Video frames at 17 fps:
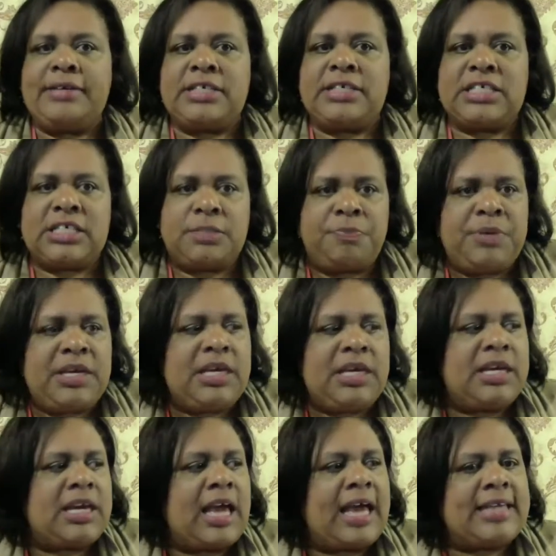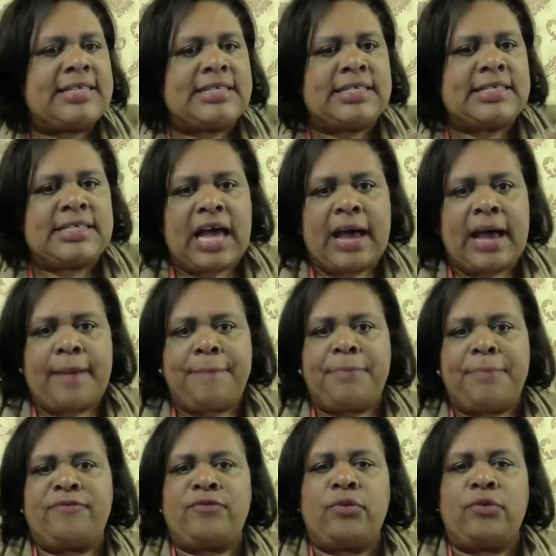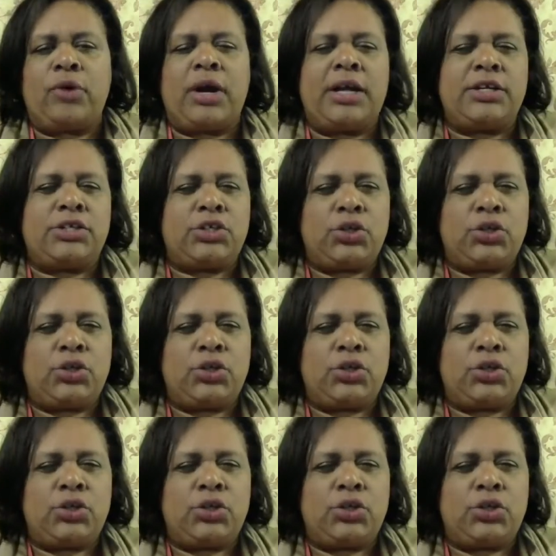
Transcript: speak. I stop before I,